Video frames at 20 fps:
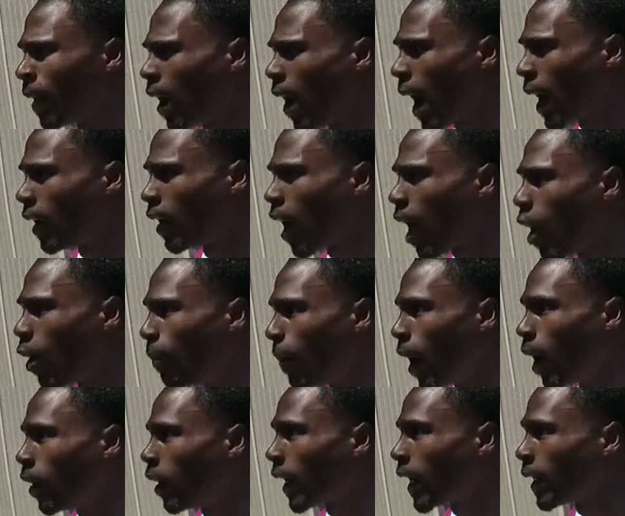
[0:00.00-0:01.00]
Bro, I know,
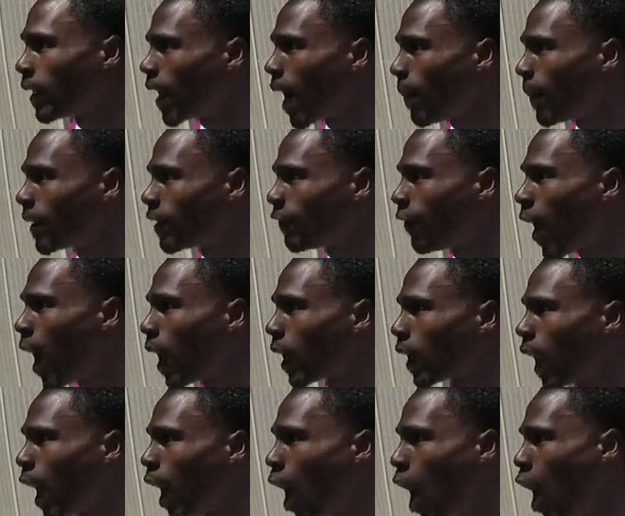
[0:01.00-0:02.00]
bro. Looking dumb as
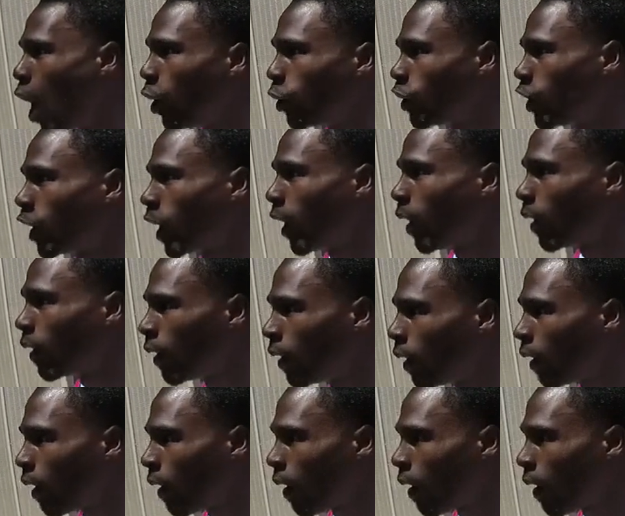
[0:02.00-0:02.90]
fuck. Like, oh, shit.